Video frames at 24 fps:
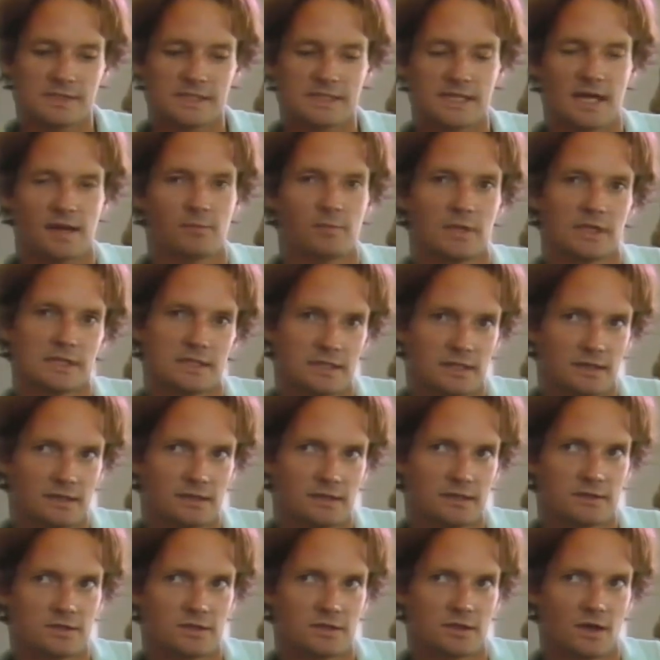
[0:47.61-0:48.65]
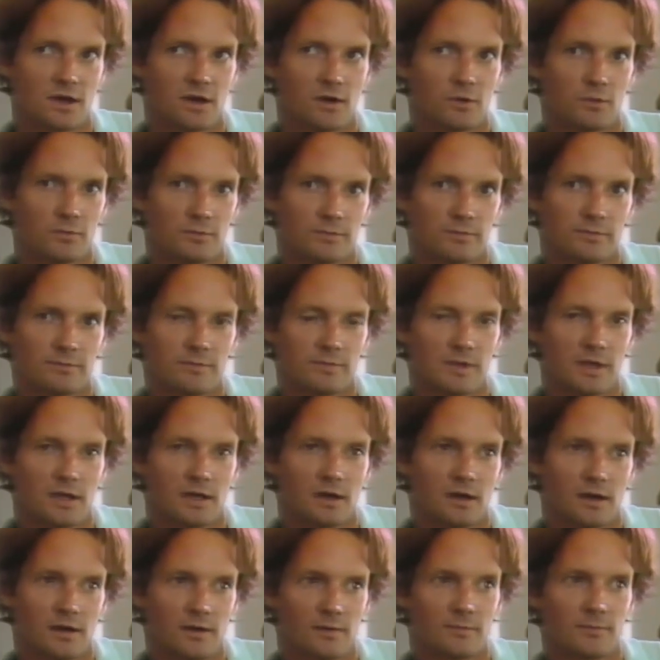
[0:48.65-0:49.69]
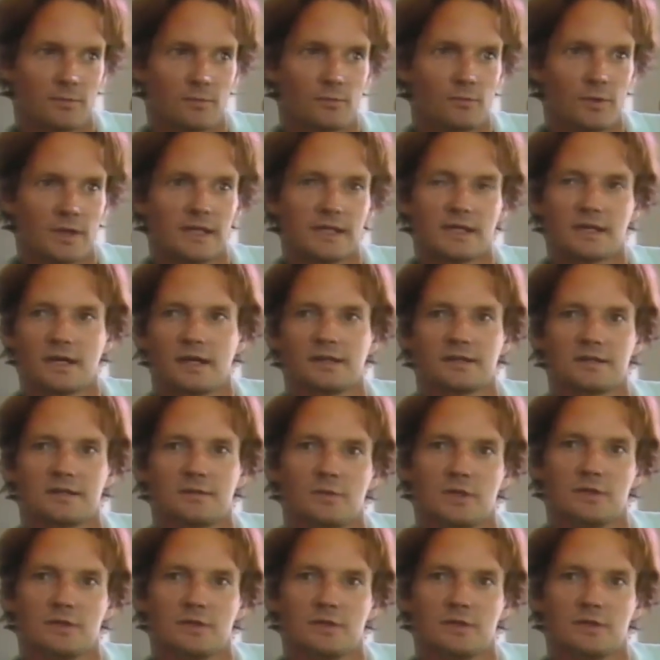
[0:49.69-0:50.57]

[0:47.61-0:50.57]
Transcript: segments in this show uh, really cut to